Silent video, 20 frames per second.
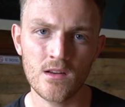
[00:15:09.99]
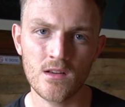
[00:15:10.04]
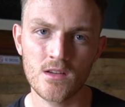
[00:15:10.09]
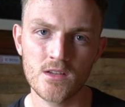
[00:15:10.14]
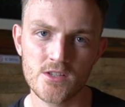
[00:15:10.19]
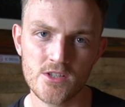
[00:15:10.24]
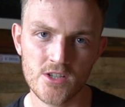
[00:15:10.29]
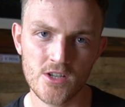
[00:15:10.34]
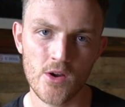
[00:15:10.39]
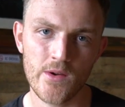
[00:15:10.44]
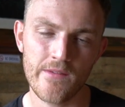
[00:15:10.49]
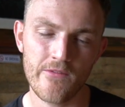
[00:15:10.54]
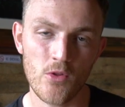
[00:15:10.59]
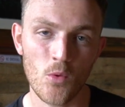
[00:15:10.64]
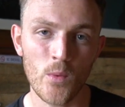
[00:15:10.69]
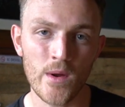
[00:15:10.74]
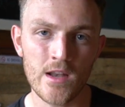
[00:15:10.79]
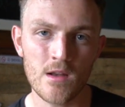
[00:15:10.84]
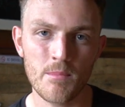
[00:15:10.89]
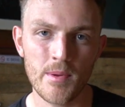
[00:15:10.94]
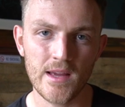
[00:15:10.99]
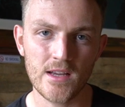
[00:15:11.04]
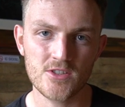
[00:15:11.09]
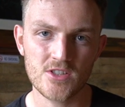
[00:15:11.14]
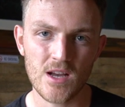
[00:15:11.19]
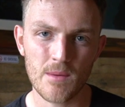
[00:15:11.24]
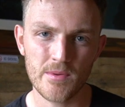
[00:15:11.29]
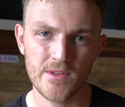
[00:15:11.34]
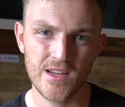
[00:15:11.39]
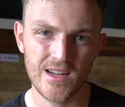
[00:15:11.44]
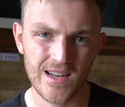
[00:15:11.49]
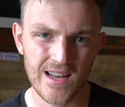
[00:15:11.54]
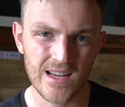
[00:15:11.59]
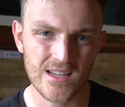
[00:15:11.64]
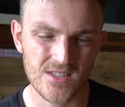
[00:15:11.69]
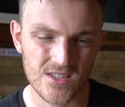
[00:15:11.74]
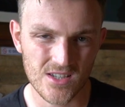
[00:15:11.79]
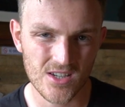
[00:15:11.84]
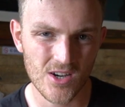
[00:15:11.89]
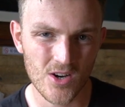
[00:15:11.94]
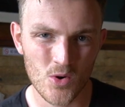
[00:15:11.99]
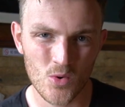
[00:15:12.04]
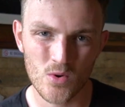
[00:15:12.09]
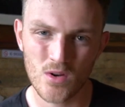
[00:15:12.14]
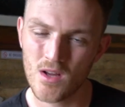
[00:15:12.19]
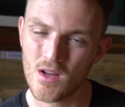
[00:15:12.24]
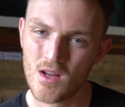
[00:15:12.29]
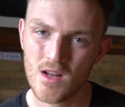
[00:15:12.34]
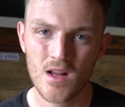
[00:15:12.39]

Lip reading: because you know, if the wind picks up and your legs are cold,